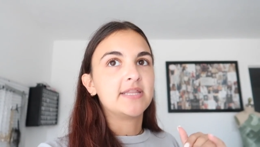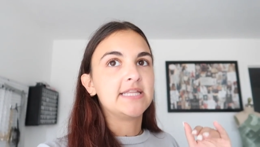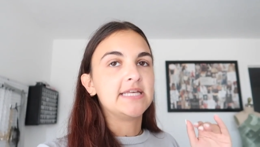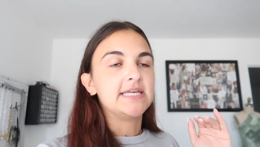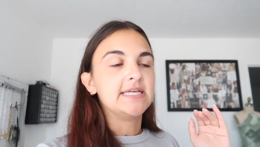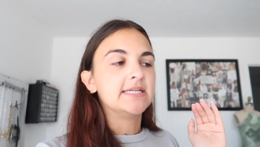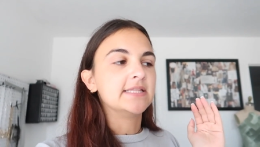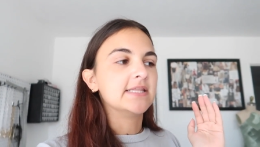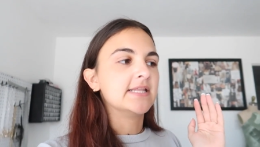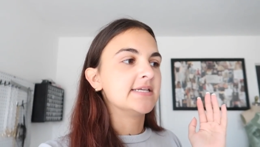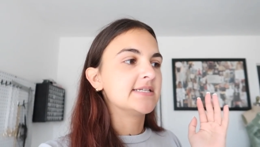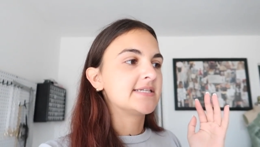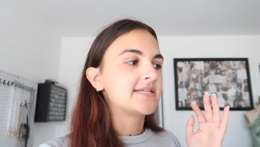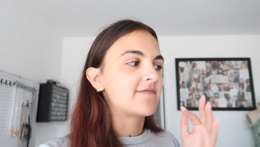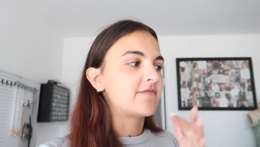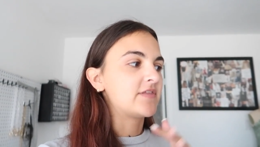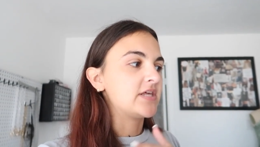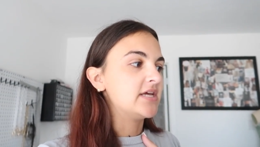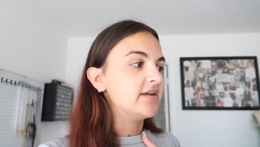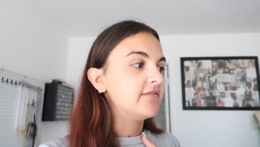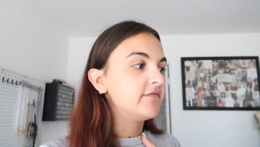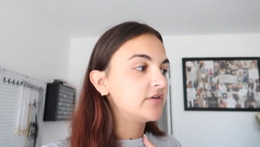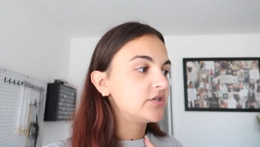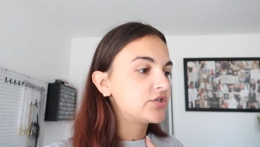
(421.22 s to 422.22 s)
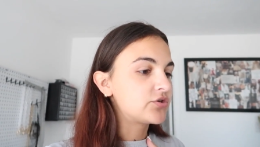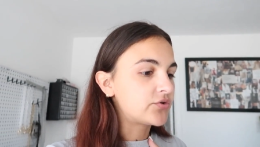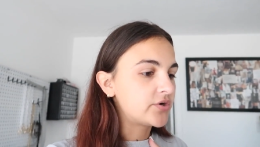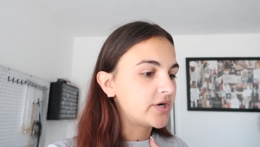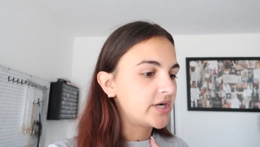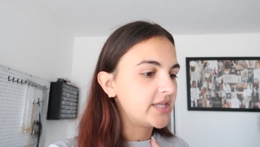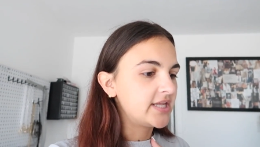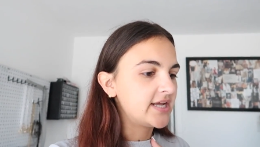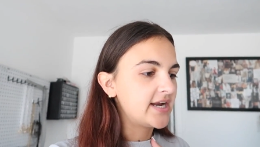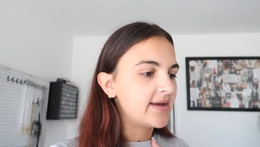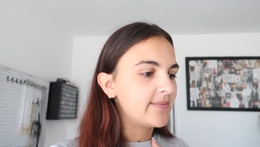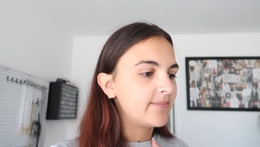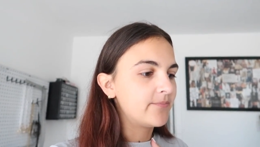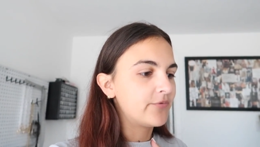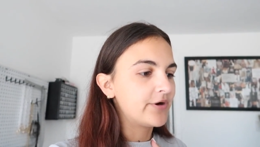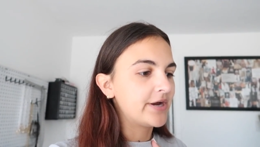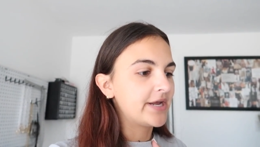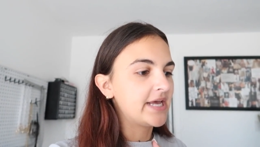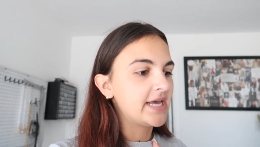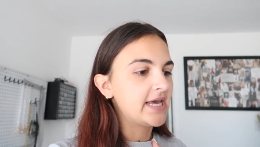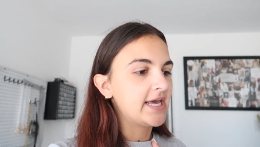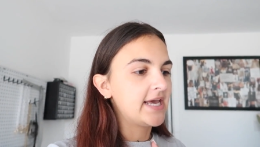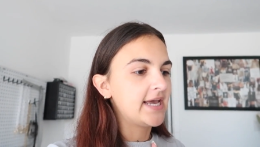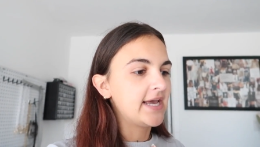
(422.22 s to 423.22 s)
the list of the inventory that I'm
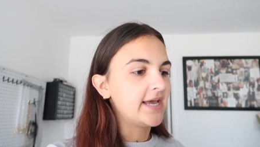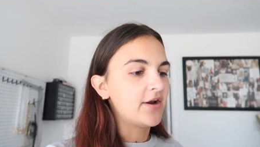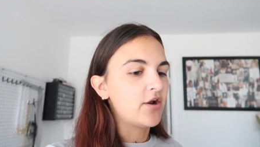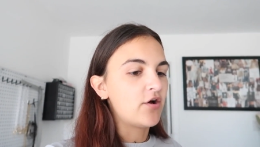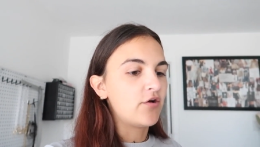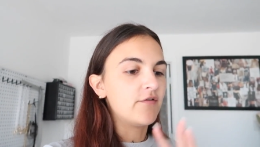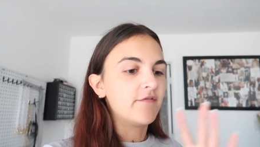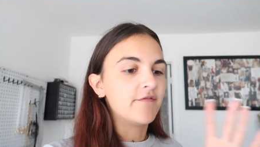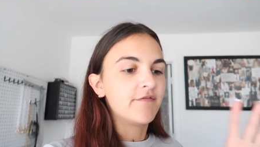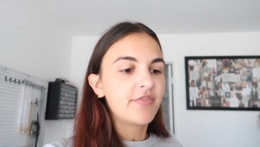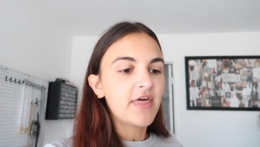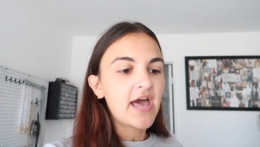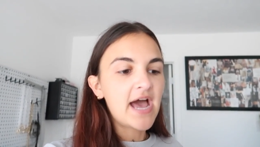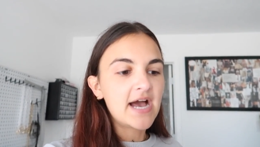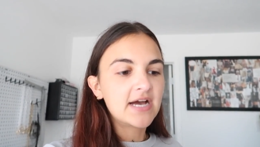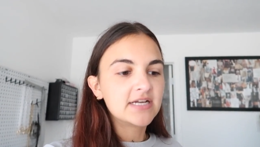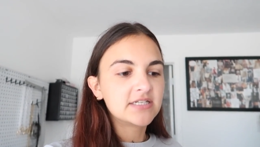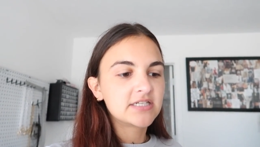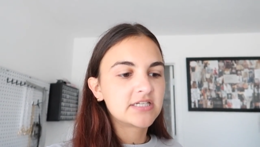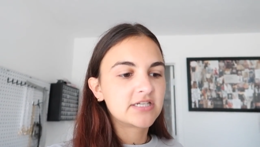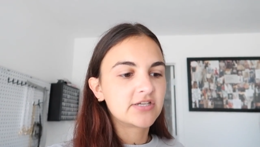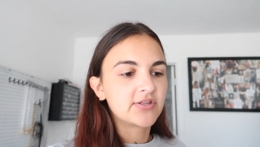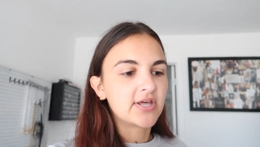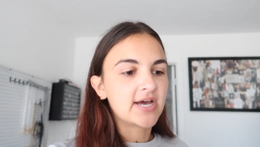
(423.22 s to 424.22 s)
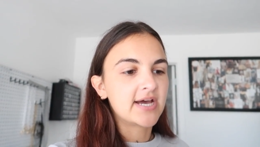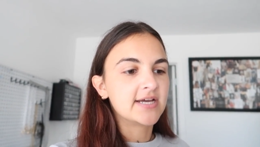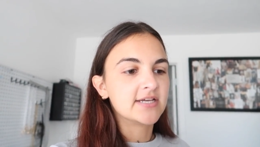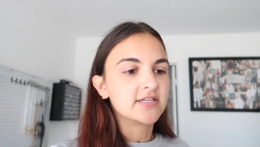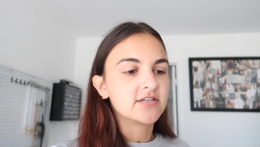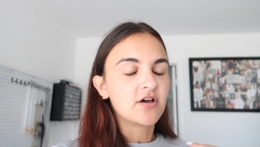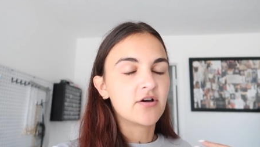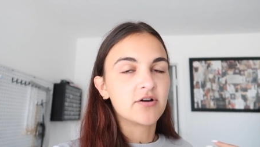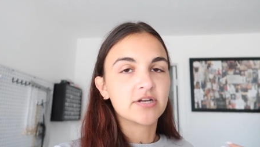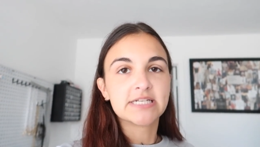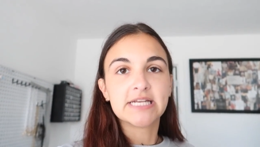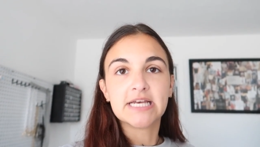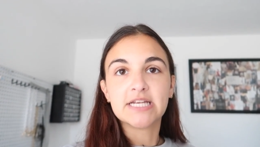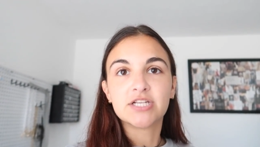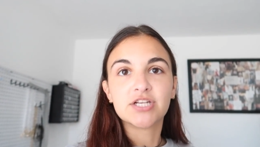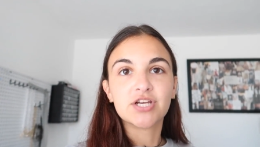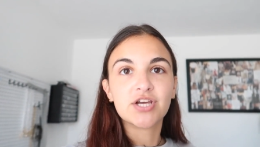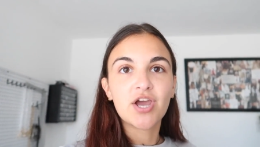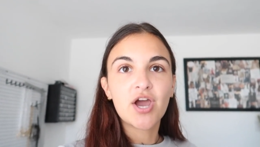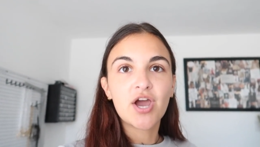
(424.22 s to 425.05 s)
bringing and all of that, so that is all set to